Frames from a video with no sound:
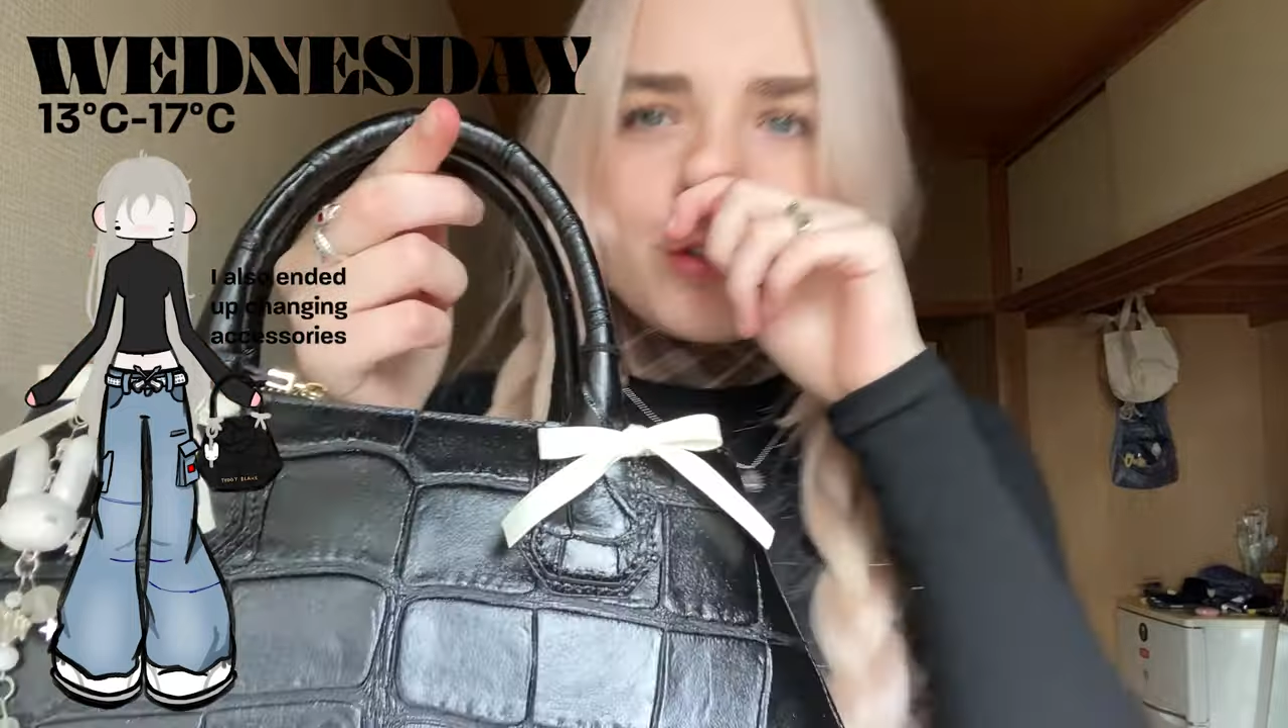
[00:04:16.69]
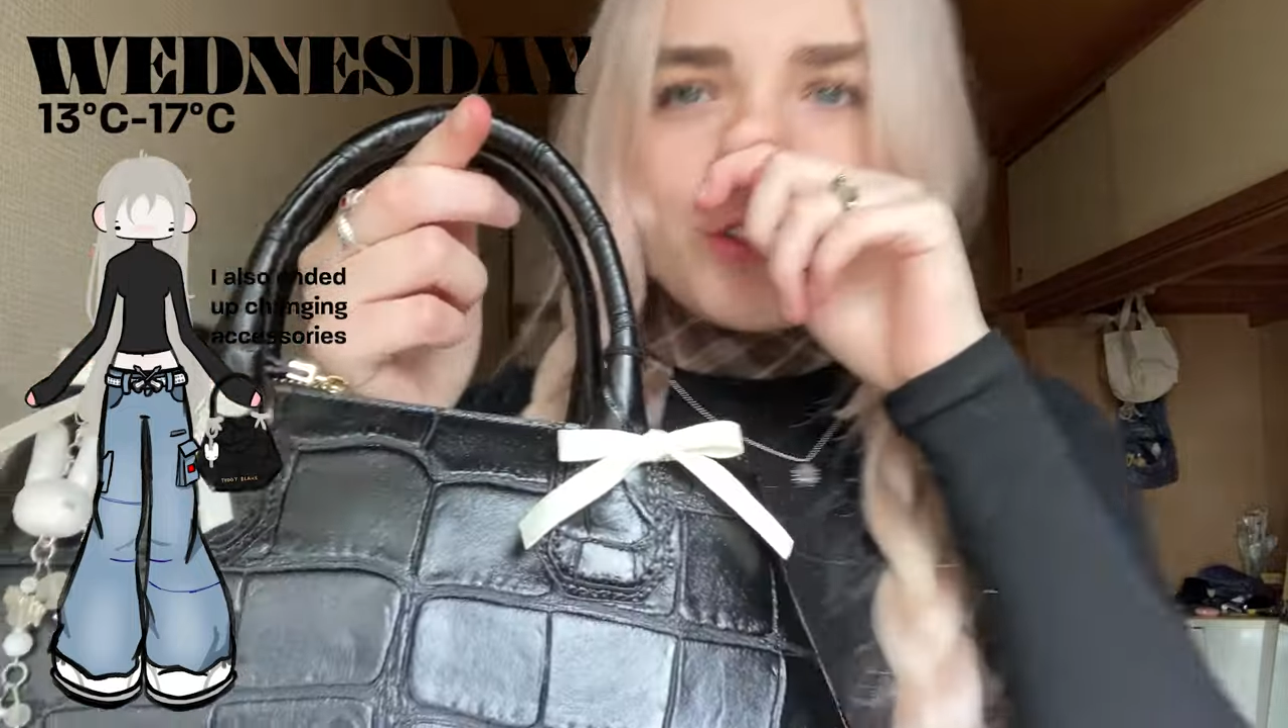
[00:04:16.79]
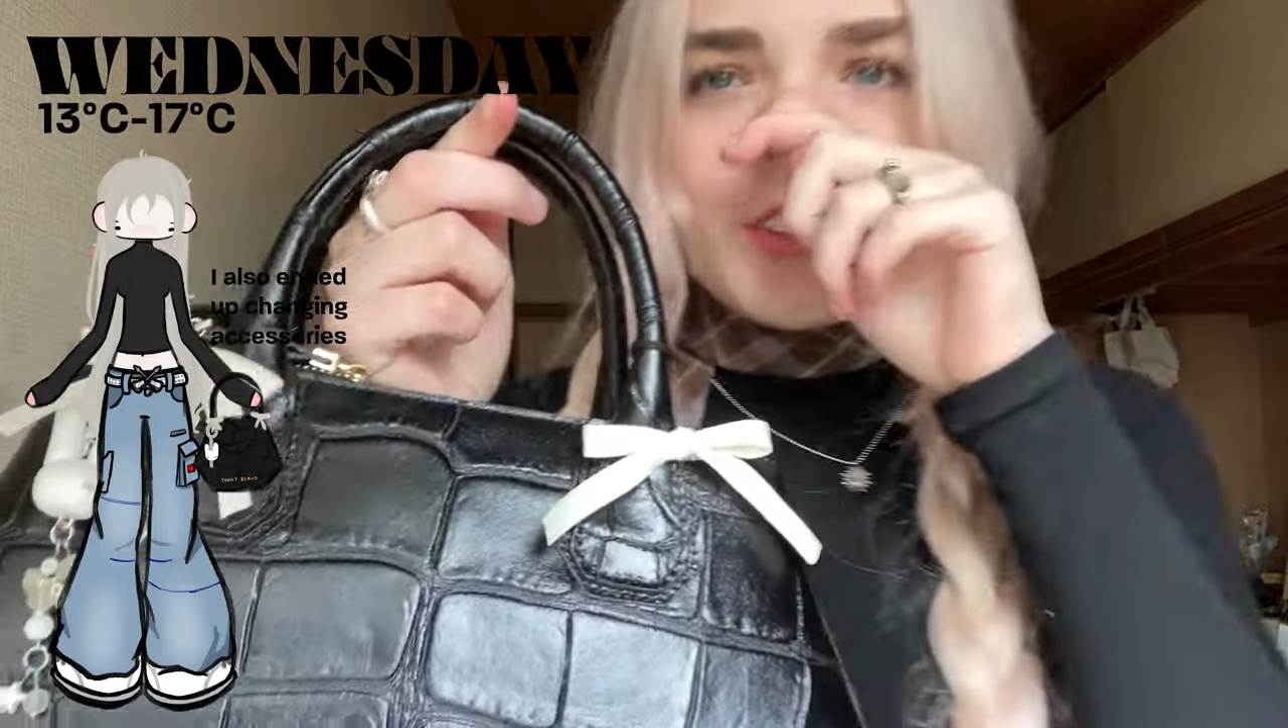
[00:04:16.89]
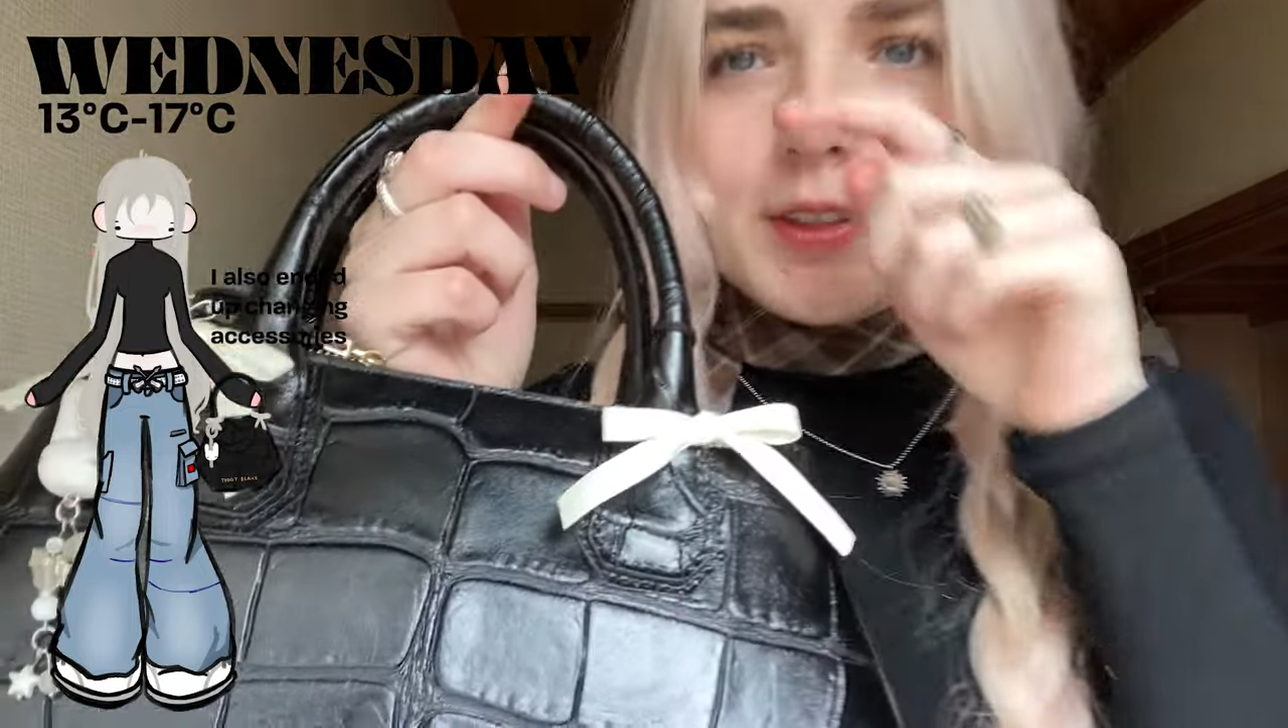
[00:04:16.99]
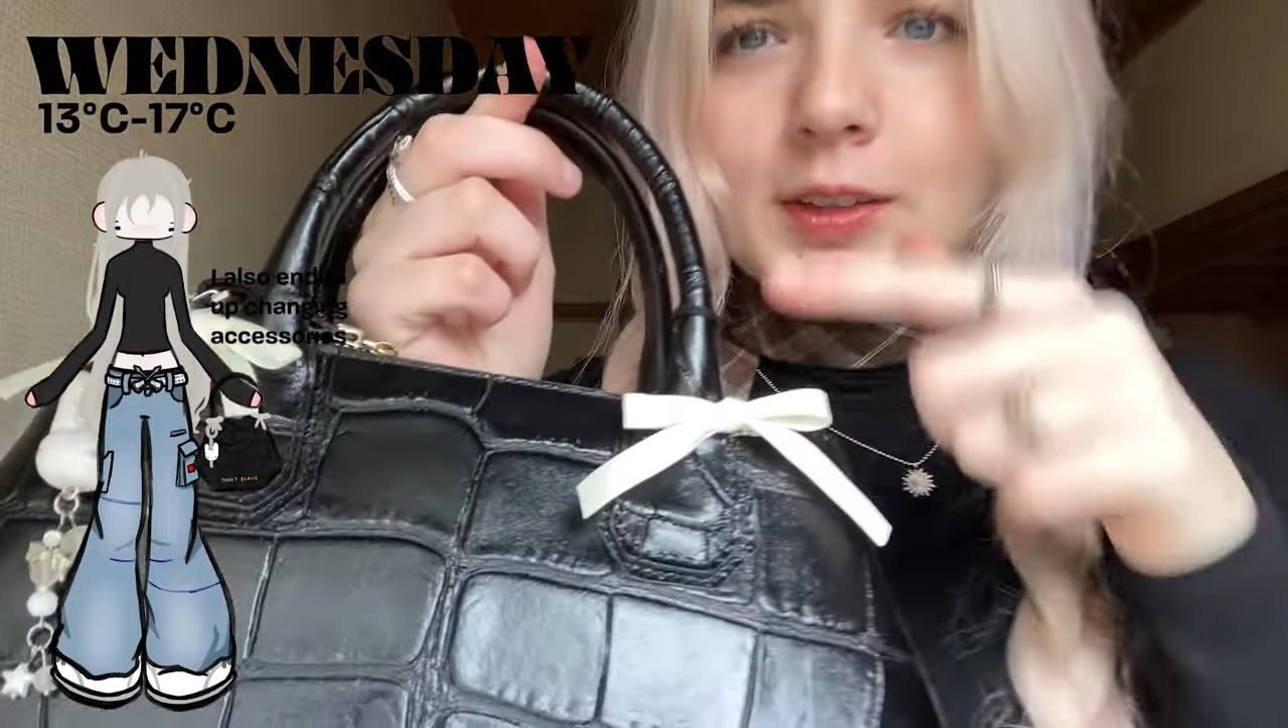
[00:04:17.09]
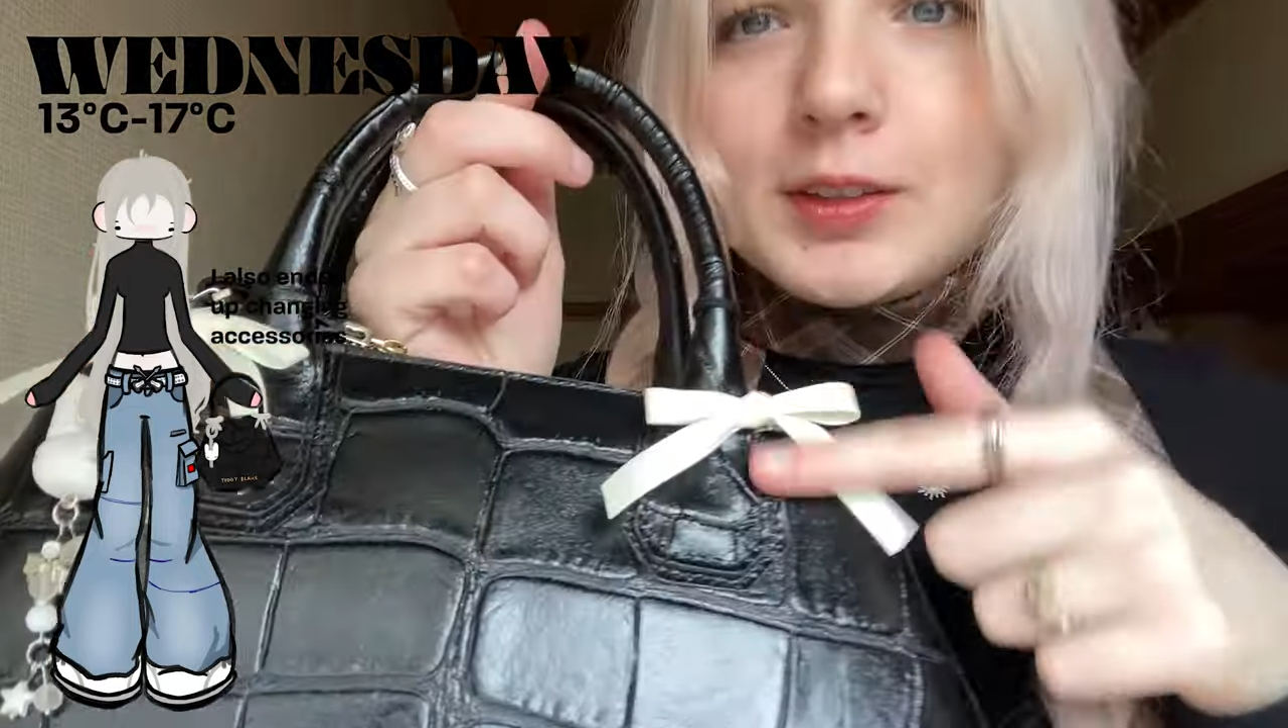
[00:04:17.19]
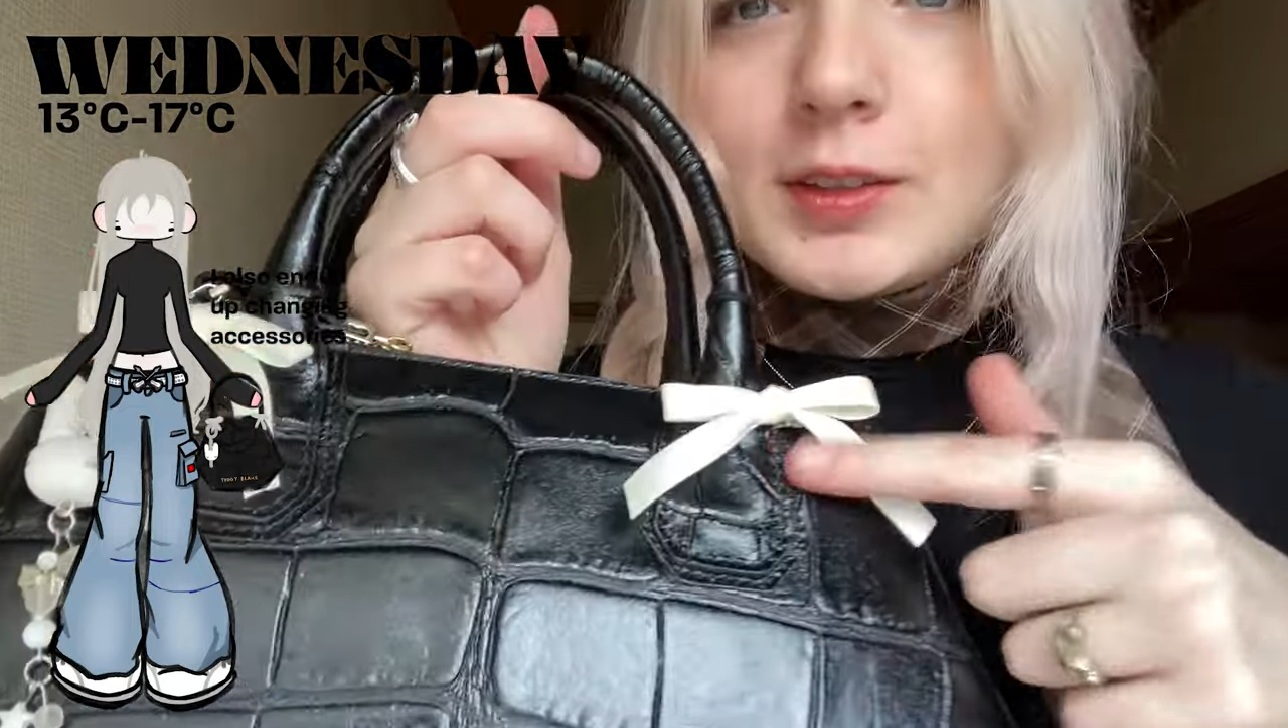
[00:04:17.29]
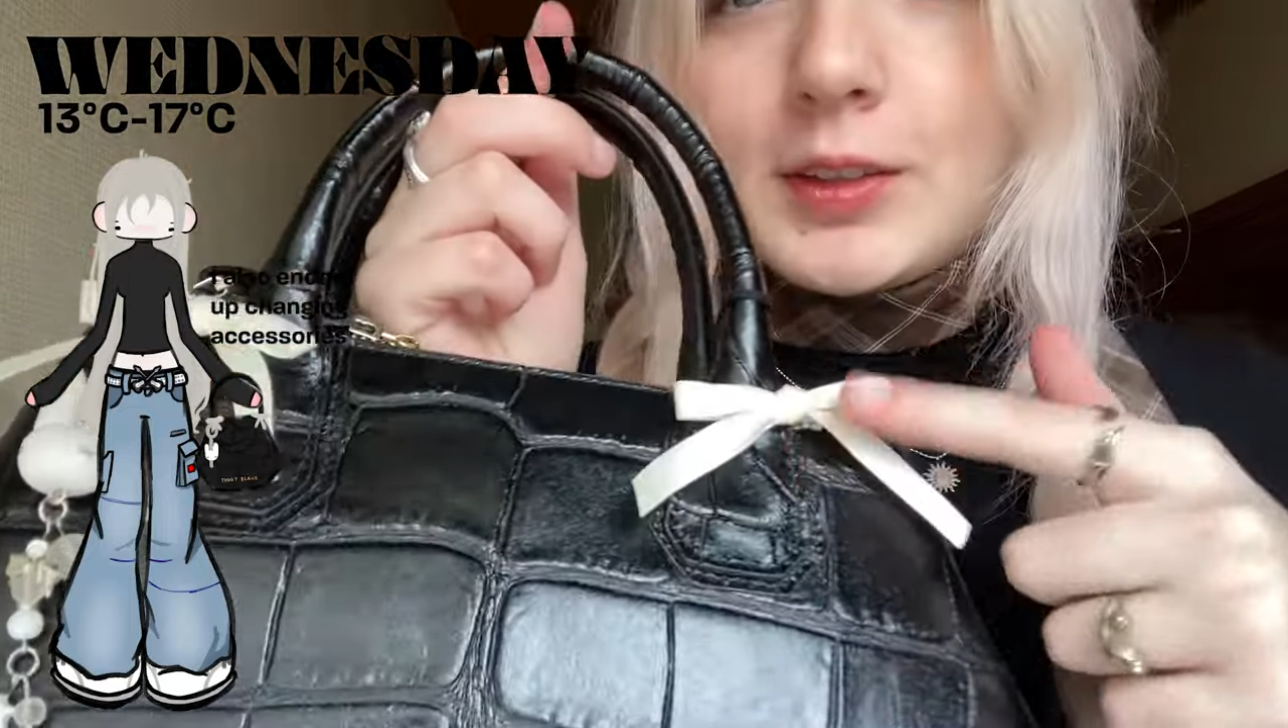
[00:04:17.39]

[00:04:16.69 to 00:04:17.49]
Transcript: on it.